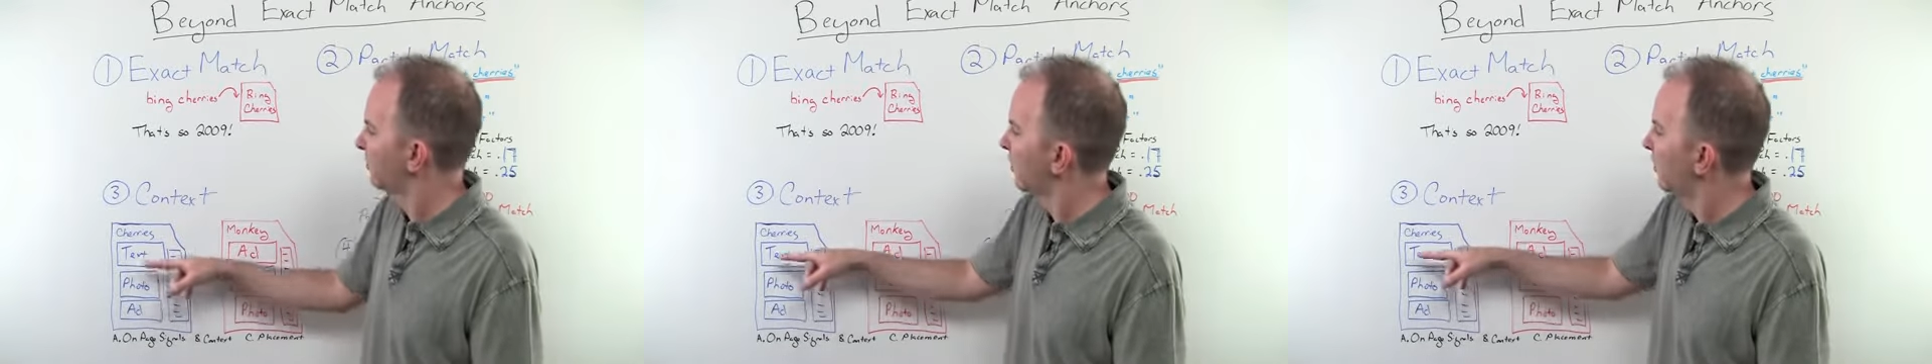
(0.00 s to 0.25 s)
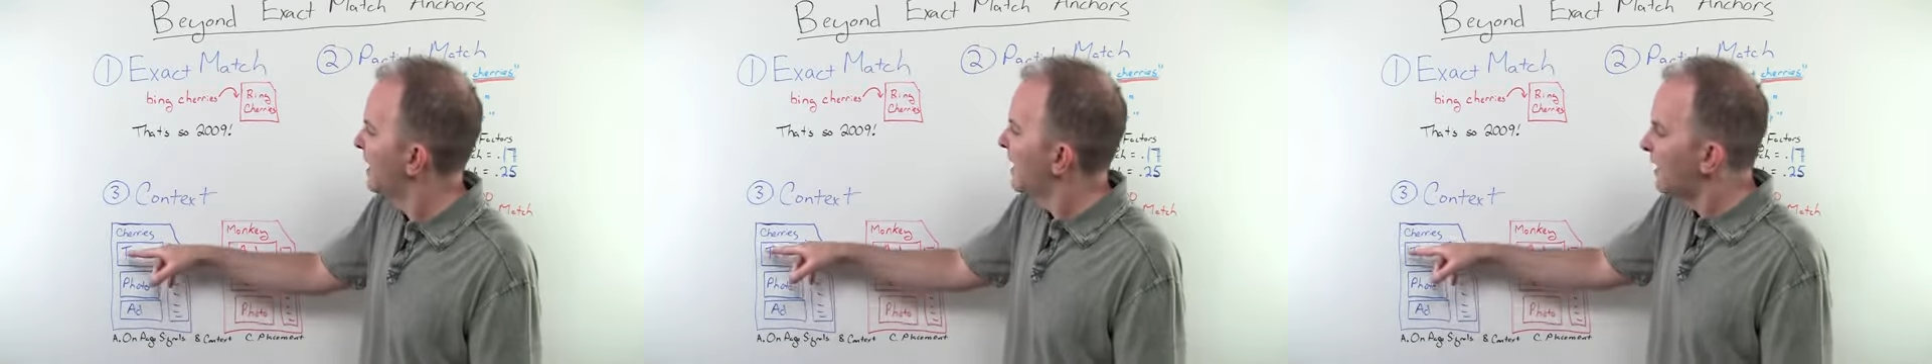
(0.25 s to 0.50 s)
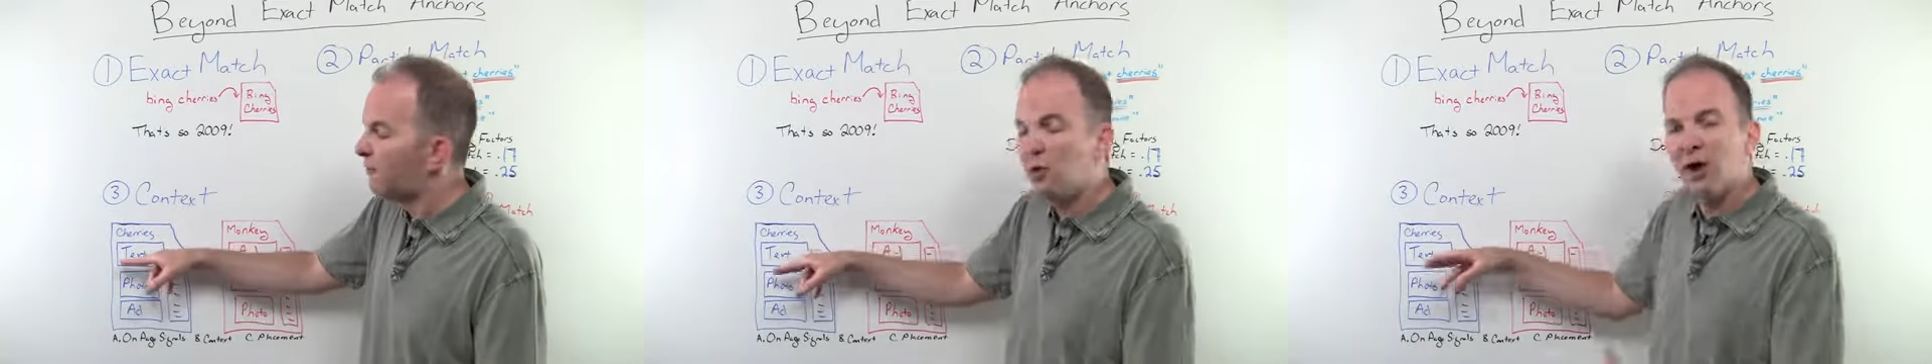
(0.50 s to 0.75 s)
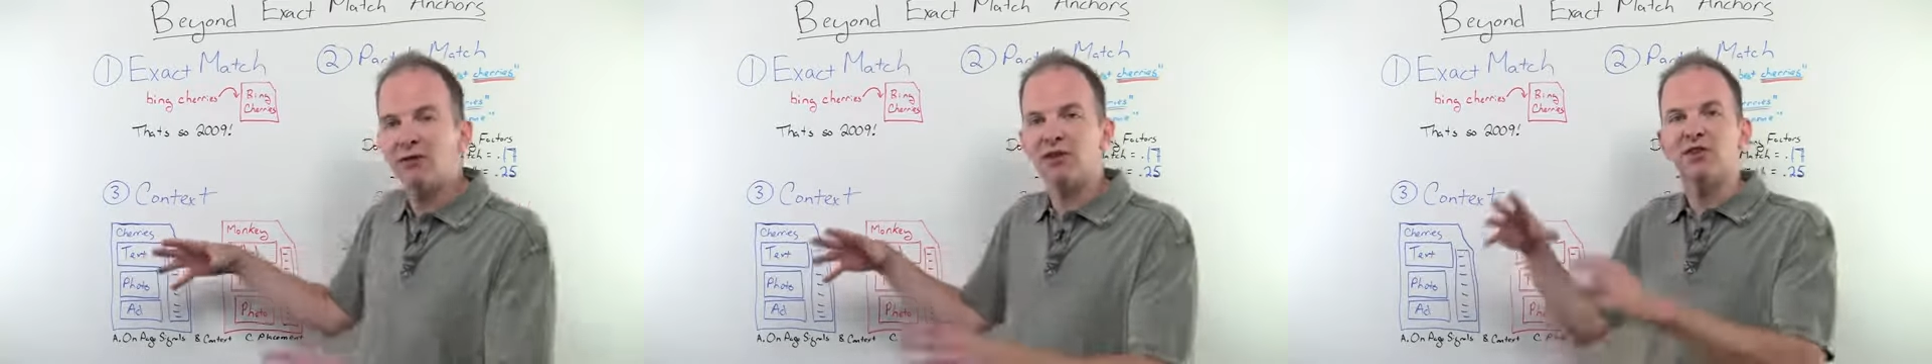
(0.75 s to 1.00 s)
So if
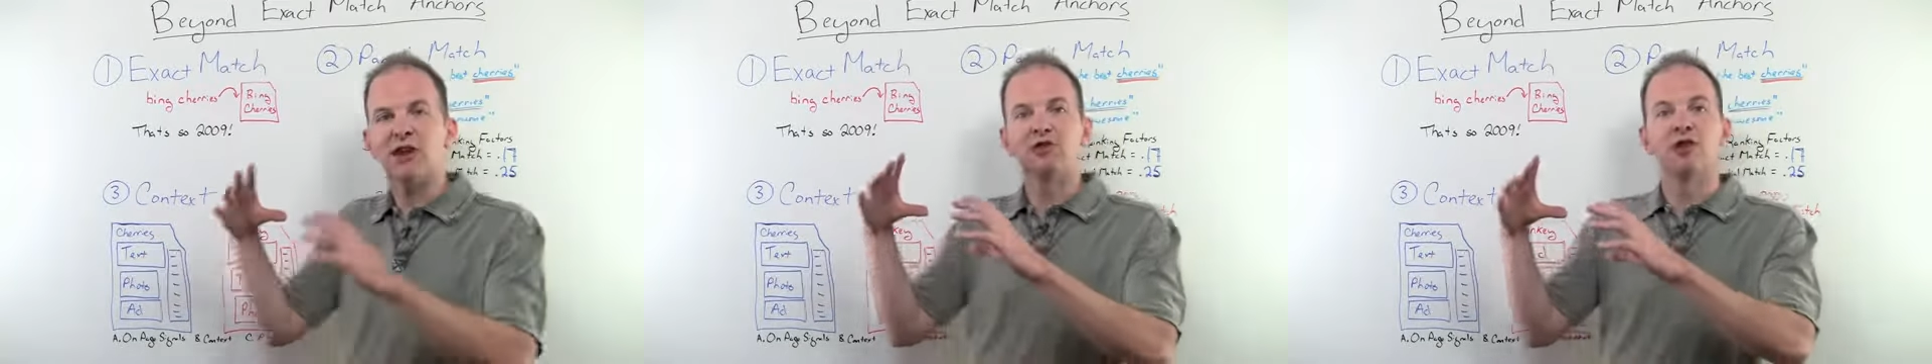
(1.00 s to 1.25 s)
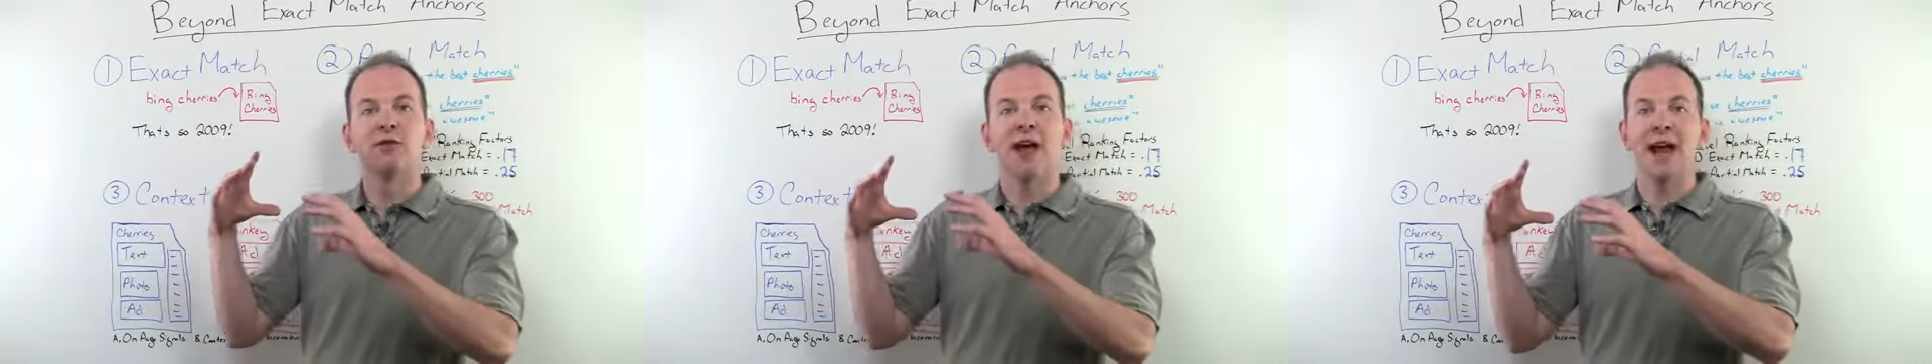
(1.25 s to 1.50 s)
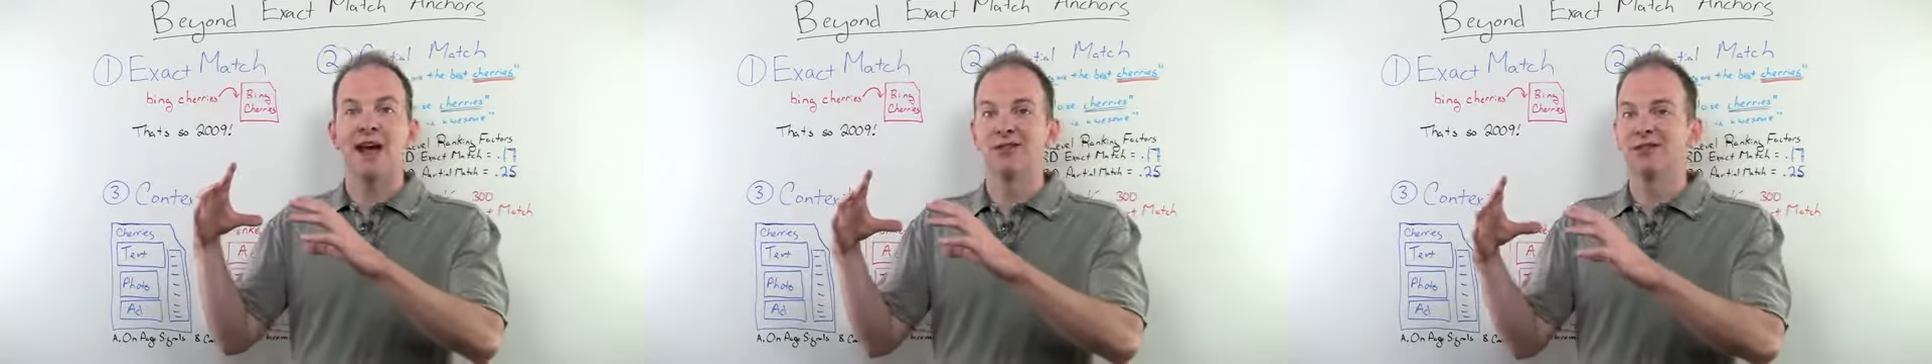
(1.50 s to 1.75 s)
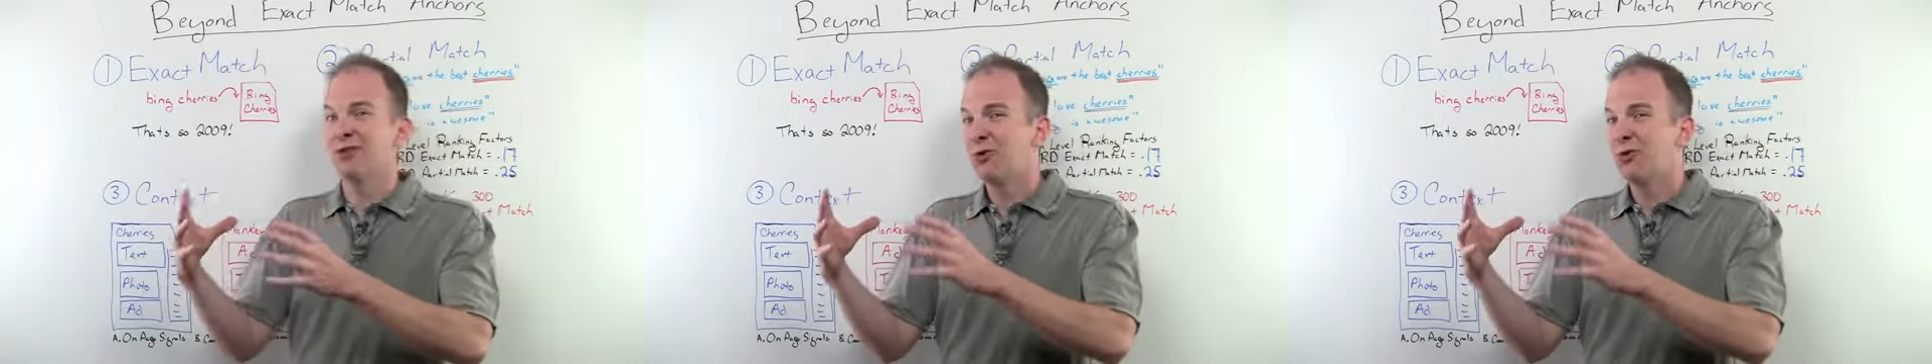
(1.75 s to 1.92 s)
you have a section of ads,